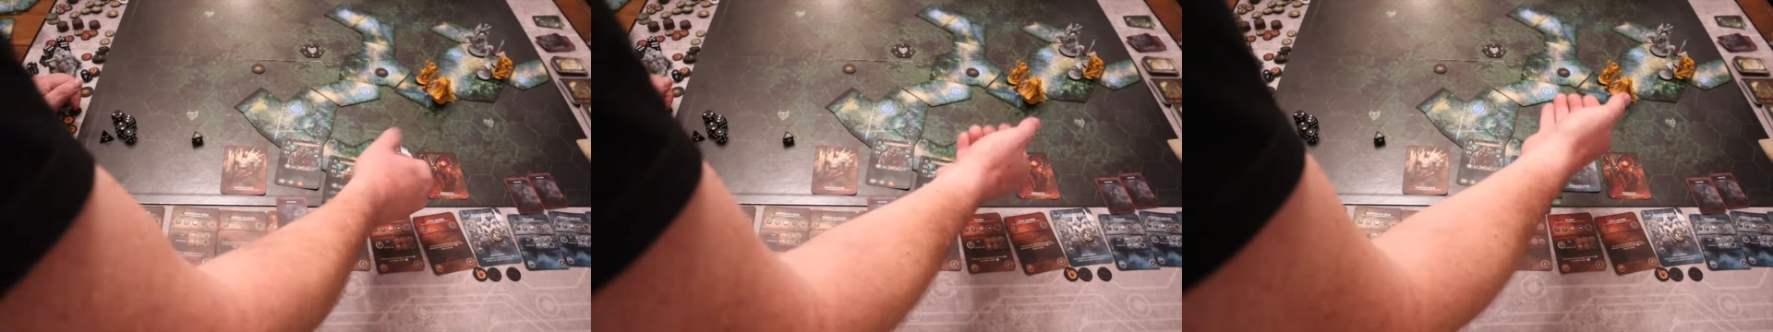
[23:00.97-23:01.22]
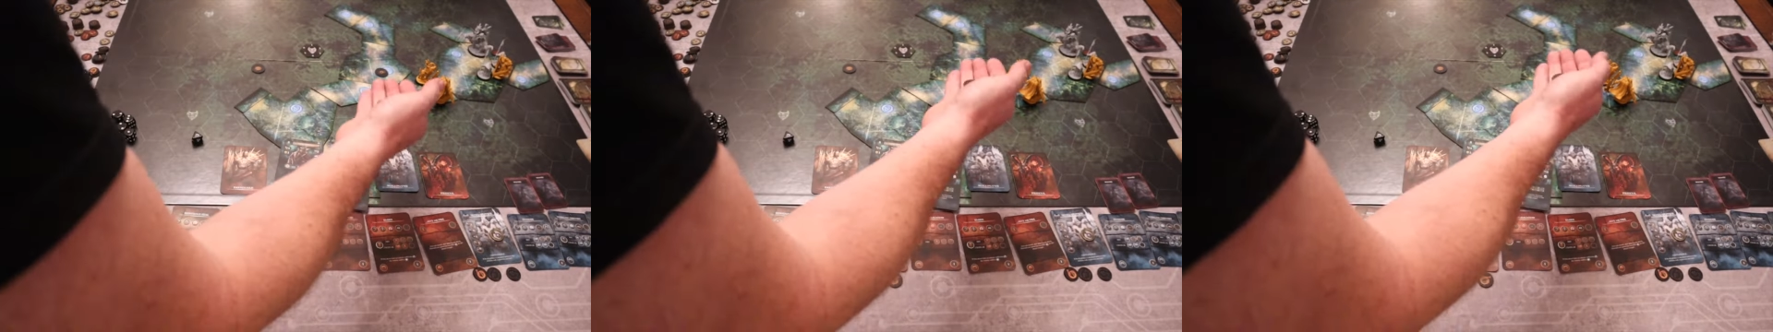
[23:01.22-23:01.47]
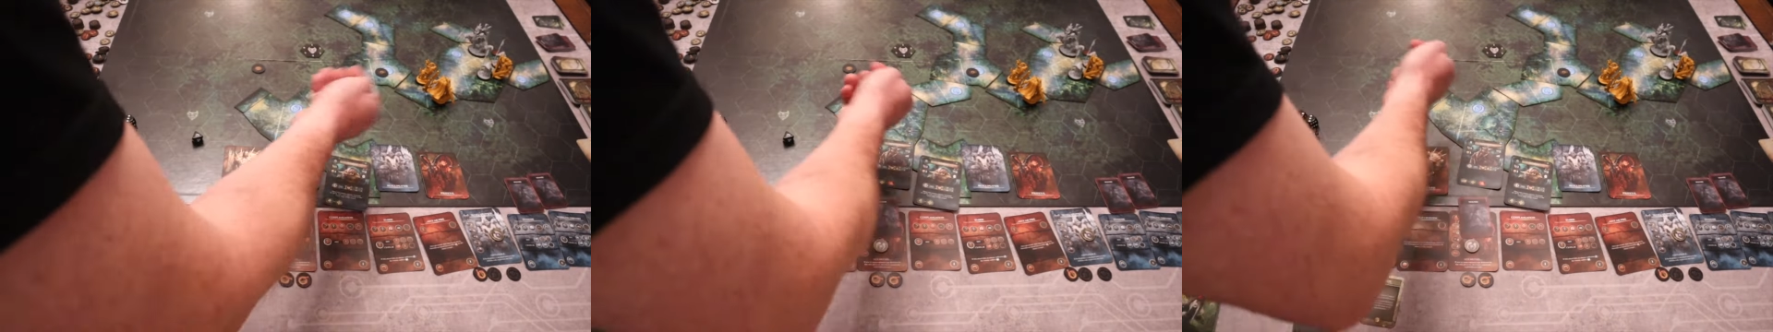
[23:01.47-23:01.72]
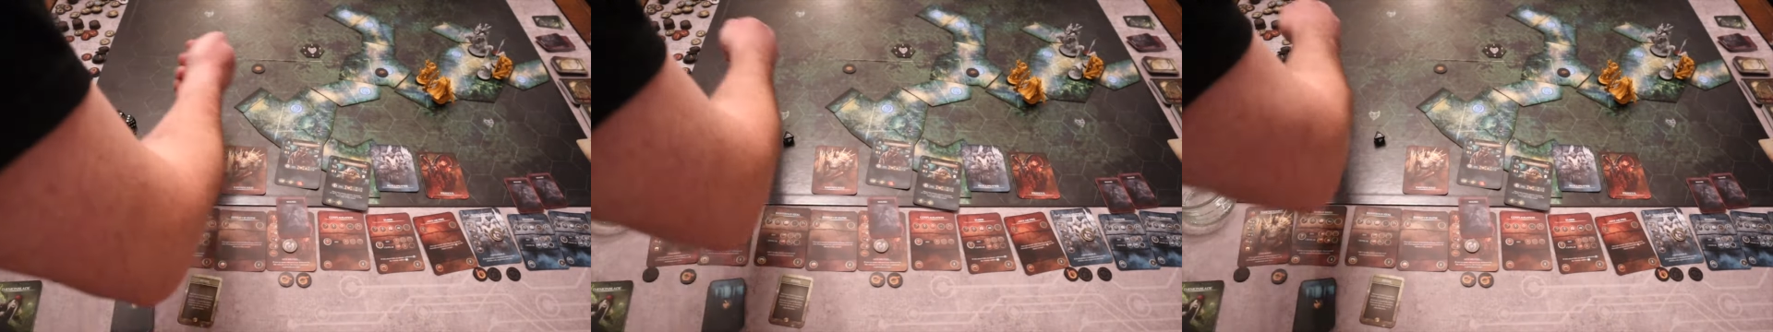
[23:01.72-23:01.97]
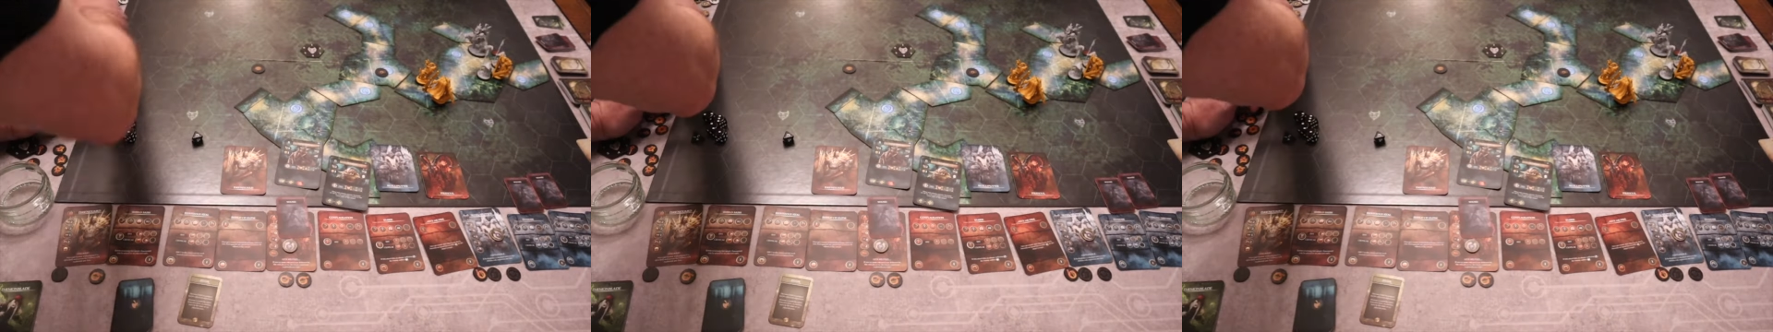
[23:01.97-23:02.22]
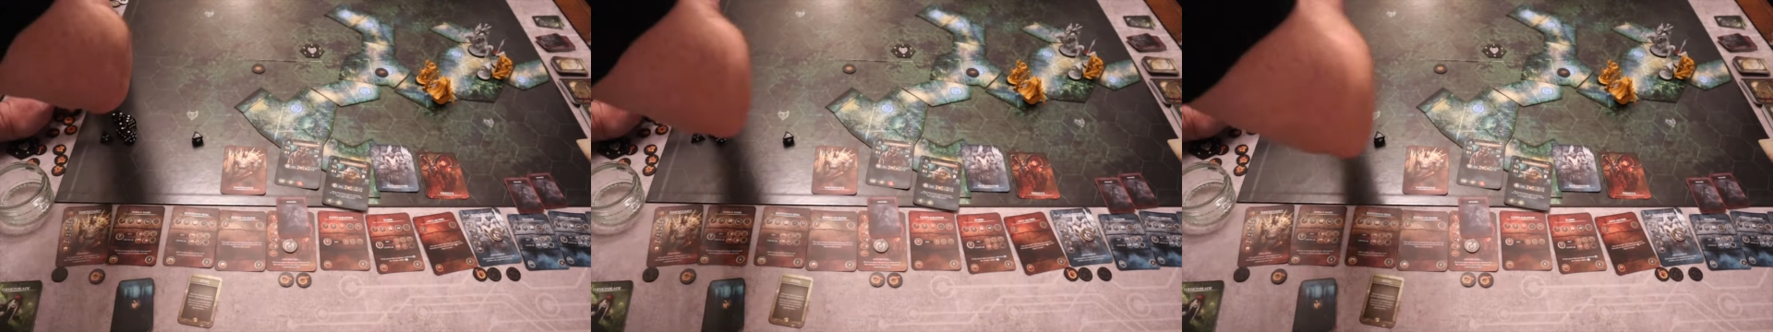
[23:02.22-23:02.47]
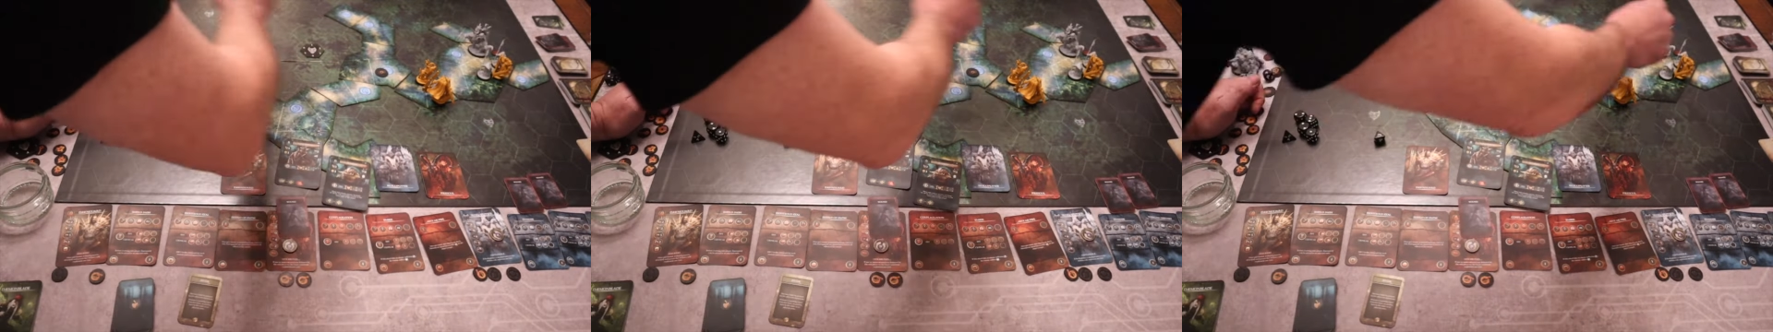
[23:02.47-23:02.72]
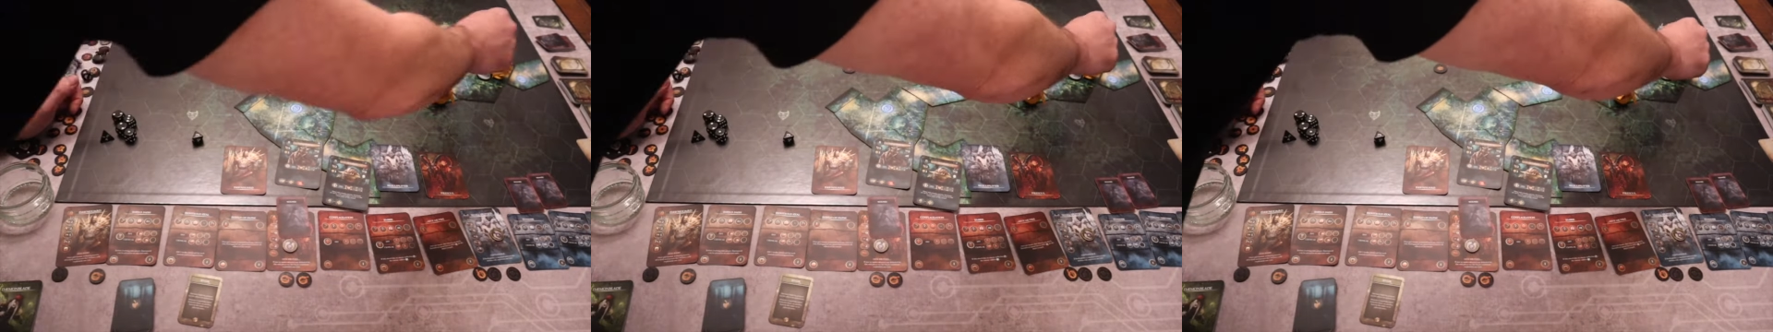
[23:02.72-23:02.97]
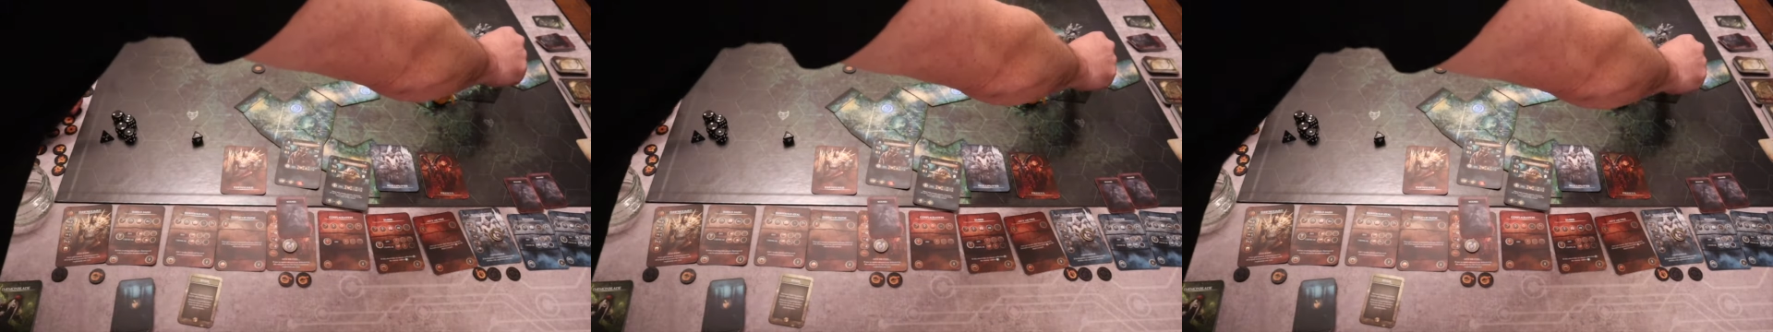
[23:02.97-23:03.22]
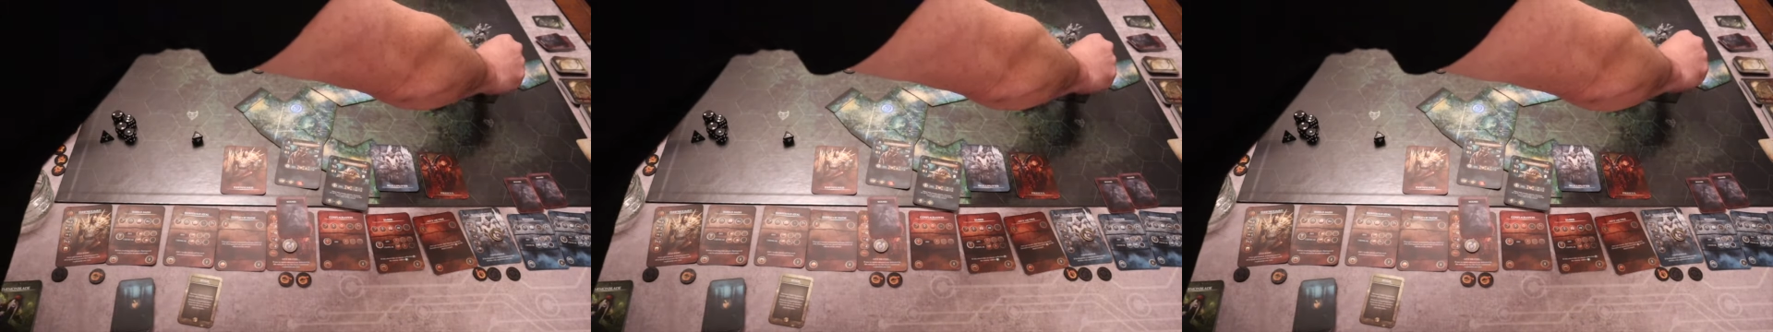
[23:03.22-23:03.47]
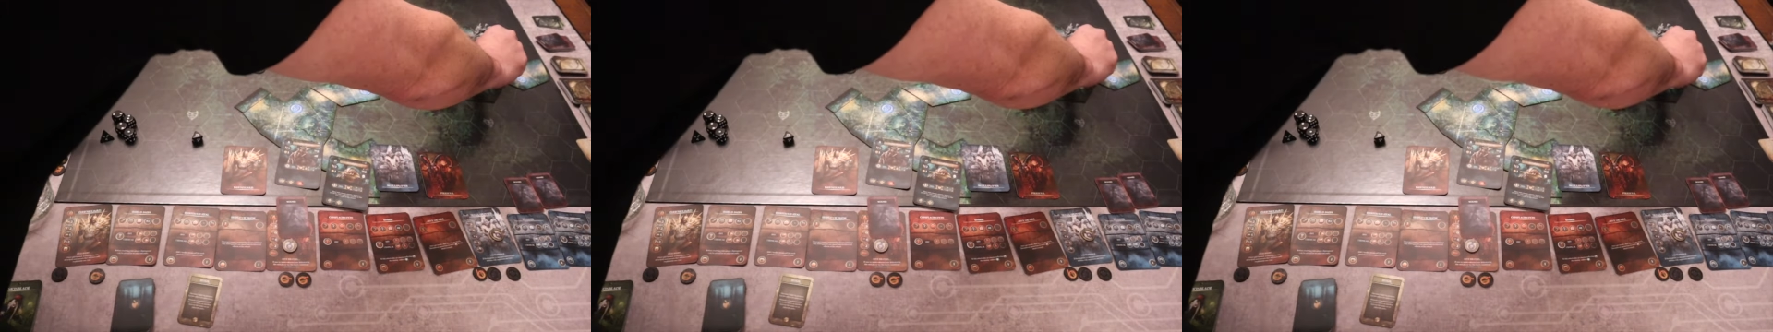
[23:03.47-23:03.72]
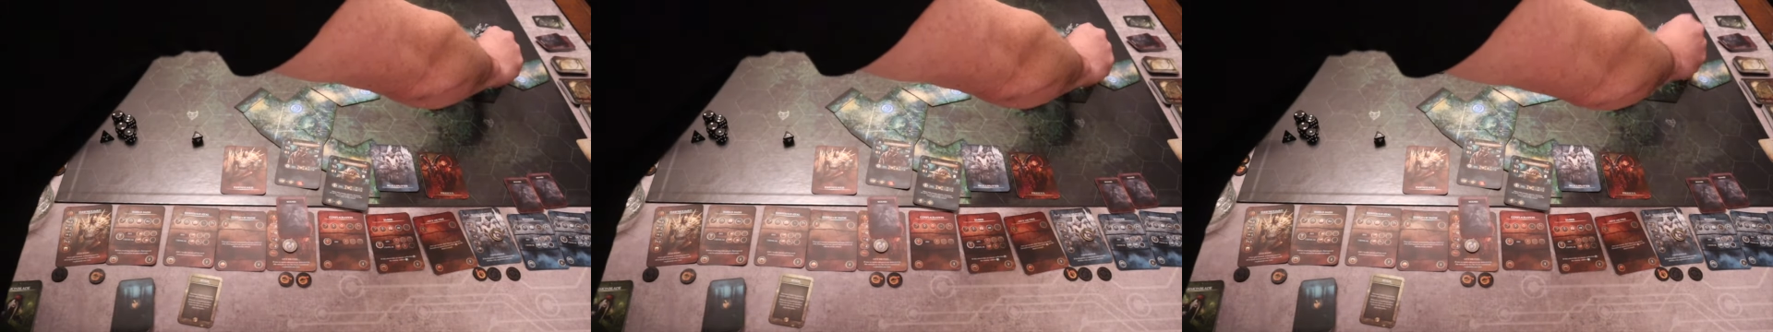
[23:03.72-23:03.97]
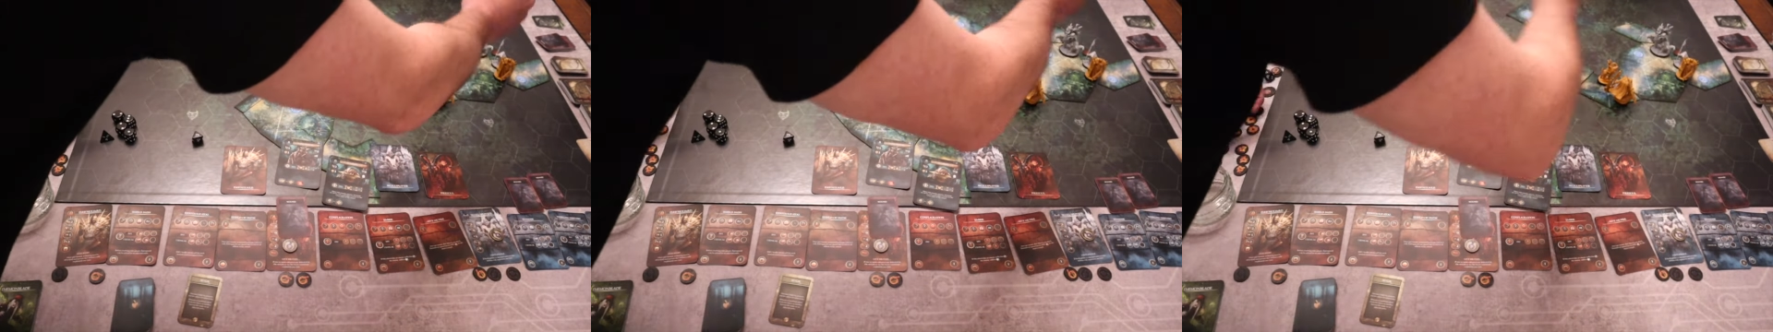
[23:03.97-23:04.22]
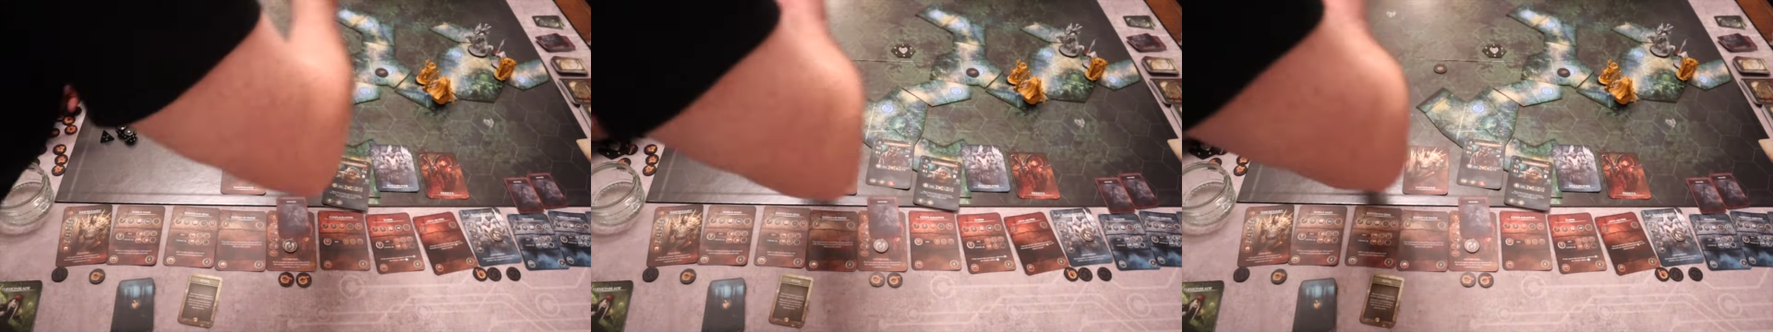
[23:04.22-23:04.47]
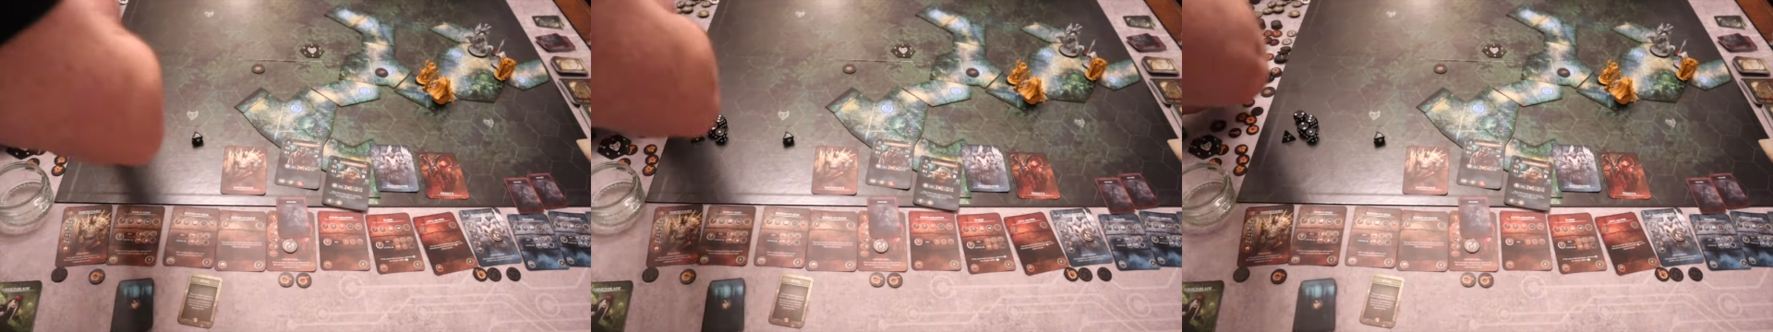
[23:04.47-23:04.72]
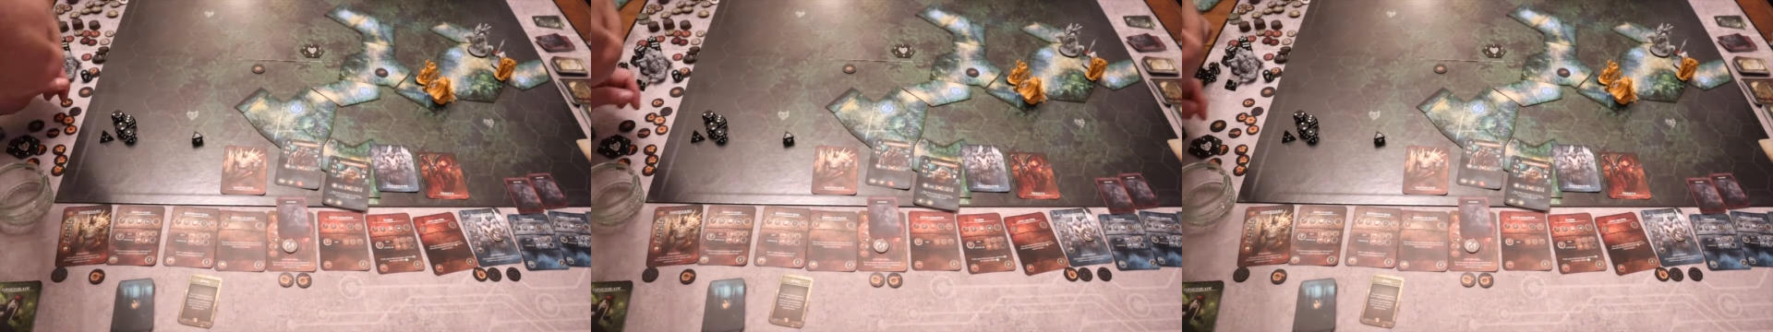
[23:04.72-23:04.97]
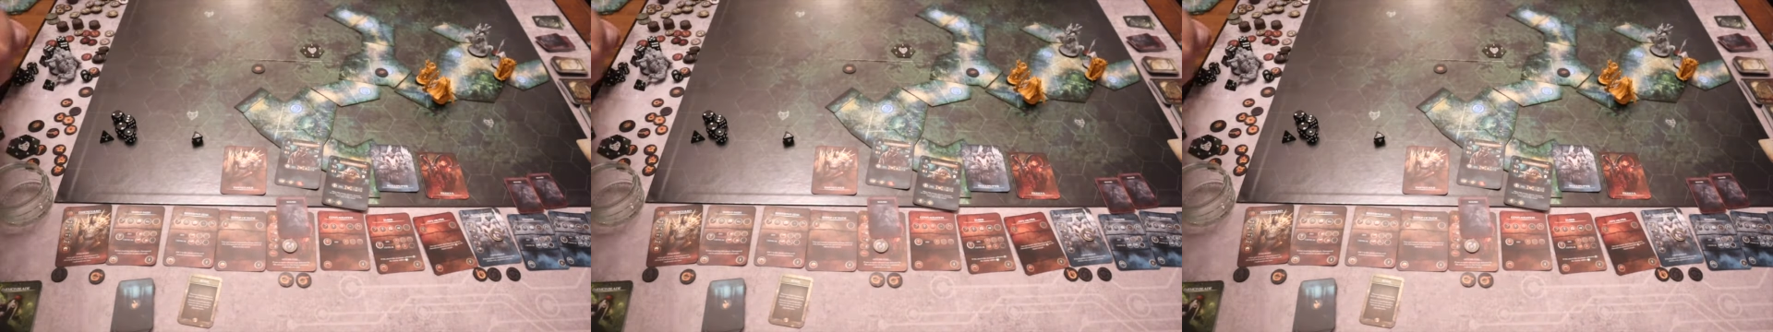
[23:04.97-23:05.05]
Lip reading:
(no speaker visible)